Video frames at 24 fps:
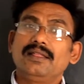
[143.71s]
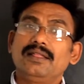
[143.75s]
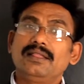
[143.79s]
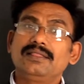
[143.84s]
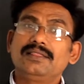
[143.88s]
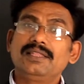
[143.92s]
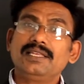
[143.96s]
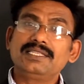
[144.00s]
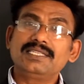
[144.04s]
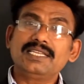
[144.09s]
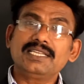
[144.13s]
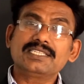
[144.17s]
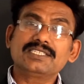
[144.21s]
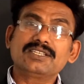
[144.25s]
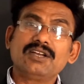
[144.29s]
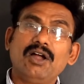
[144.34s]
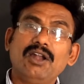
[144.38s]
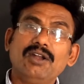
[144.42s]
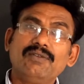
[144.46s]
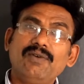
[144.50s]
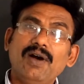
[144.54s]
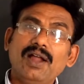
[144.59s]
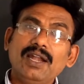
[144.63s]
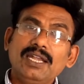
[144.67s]
this is
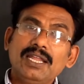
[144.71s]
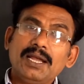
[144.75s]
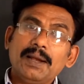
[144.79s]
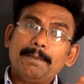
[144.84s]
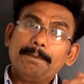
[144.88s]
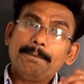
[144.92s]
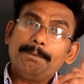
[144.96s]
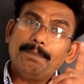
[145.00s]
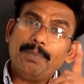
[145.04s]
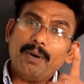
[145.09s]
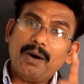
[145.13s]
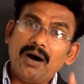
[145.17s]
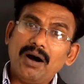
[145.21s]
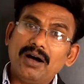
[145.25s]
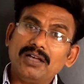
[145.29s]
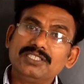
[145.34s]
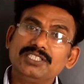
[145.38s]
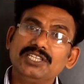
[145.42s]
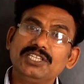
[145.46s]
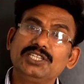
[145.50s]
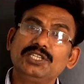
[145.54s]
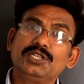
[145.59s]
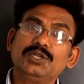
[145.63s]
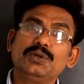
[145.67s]
called what?
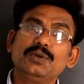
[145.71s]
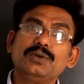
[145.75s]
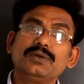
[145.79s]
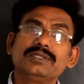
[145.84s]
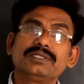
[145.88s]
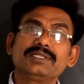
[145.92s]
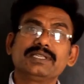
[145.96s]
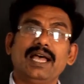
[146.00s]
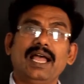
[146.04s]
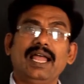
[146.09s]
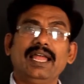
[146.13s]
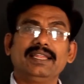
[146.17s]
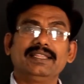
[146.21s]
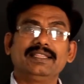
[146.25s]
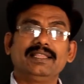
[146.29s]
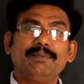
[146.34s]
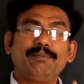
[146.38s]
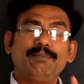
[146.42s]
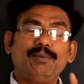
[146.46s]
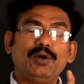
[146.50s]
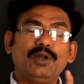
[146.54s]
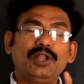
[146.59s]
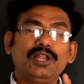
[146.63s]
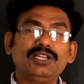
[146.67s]
Positive sign. The
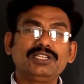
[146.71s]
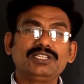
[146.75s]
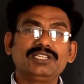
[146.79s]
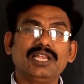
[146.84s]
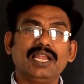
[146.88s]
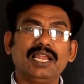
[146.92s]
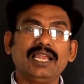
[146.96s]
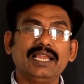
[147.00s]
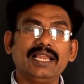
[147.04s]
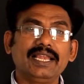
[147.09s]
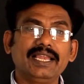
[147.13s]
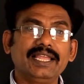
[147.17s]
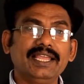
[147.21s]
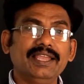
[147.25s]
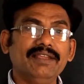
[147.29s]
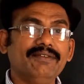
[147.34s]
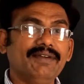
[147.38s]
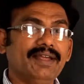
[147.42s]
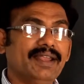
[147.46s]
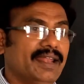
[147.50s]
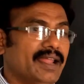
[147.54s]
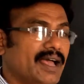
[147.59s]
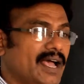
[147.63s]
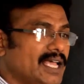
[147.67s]
potential
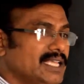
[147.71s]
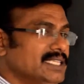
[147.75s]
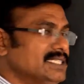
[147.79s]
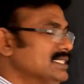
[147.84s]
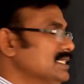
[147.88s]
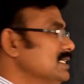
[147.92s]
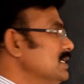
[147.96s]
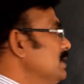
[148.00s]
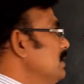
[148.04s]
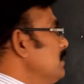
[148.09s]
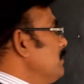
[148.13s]
given as